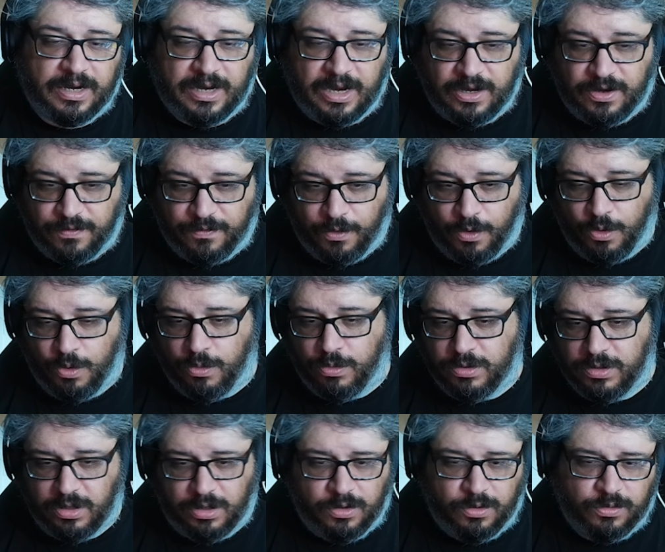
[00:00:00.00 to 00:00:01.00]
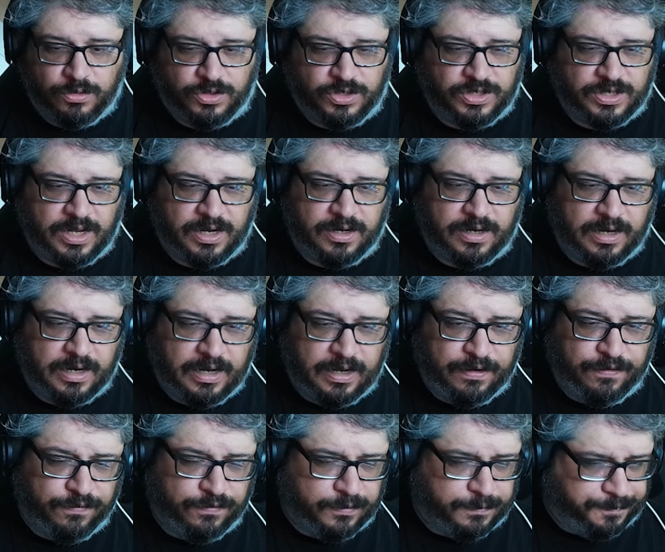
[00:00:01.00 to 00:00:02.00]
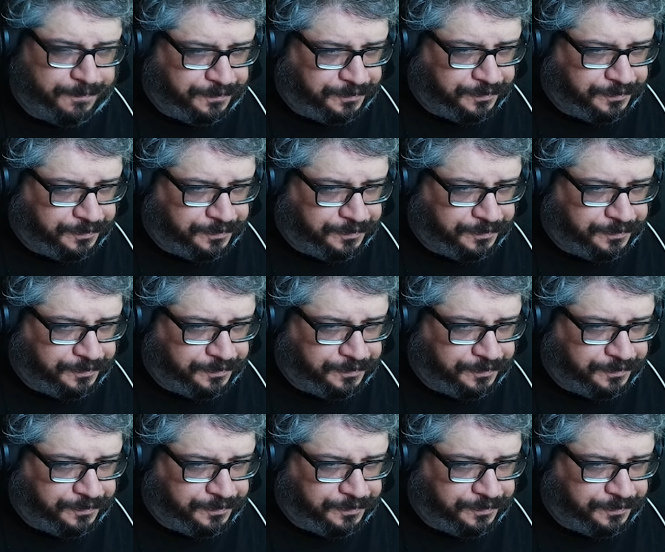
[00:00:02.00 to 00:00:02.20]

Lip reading: and then you've got all the launchers underneath.